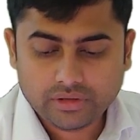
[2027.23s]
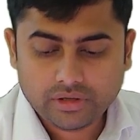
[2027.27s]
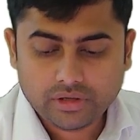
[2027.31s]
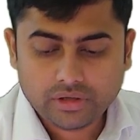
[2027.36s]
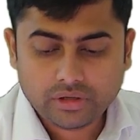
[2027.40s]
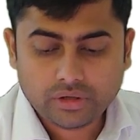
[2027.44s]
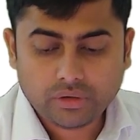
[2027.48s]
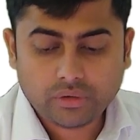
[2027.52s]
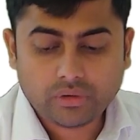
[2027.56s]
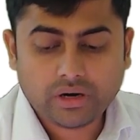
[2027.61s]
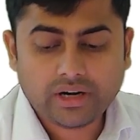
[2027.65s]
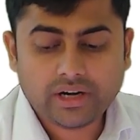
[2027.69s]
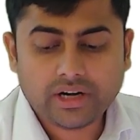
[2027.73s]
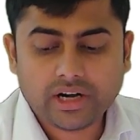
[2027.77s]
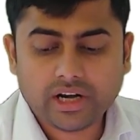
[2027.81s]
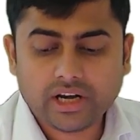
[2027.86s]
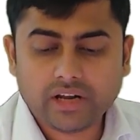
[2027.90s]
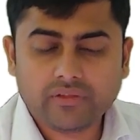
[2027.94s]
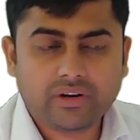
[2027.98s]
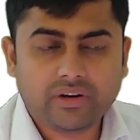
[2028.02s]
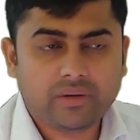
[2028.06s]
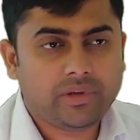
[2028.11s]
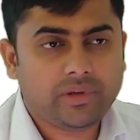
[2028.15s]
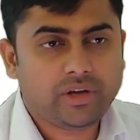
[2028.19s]
Now country
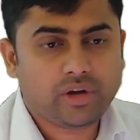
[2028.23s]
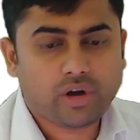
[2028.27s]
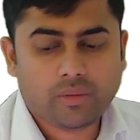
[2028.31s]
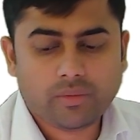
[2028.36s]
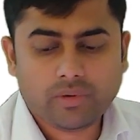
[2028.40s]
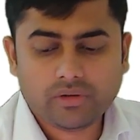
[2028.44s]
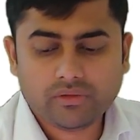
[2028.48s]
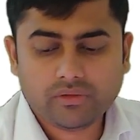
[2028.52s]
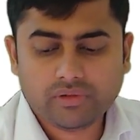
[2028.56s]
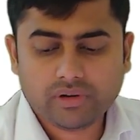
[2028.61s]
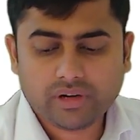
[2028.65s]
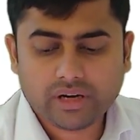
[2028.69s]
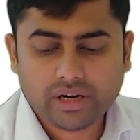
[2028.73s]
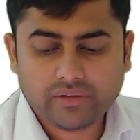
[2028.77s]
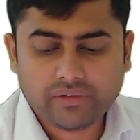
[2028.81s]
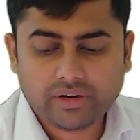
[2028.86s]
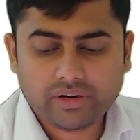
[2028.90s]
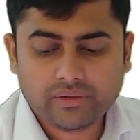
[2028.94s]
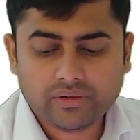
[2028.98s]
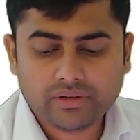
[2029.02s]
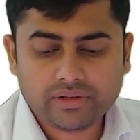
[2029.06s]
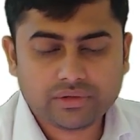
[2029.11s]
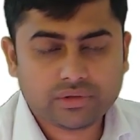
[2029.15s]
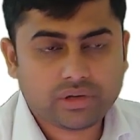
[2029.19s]
will be common for
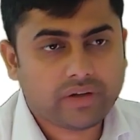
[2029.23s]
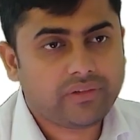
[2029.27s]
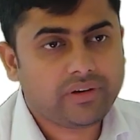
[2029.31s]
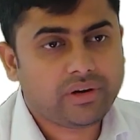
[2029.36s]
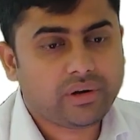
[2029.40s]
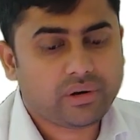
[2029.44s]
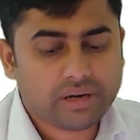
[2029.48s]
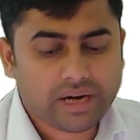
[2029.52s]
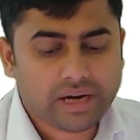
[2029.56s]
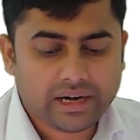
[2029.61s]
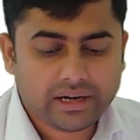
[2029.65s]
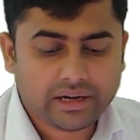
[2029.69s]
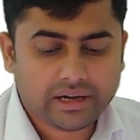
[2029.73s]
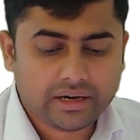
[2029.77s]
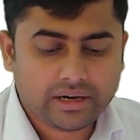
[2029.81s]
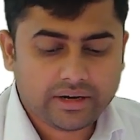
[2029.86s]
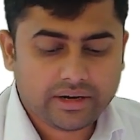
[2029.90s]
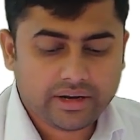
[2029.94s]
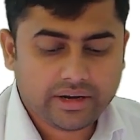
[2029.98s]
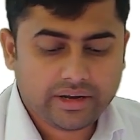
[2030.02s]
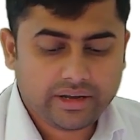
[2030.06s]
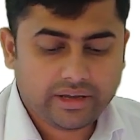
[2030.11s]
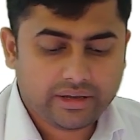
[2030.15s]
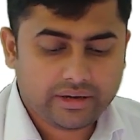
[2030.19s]
everyone, so I will not add
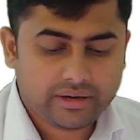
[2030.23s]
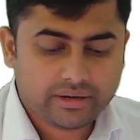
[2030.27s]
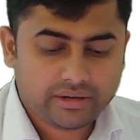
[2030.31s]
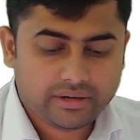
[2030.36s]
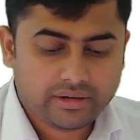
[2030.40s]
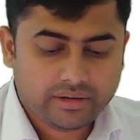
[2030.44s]
country here.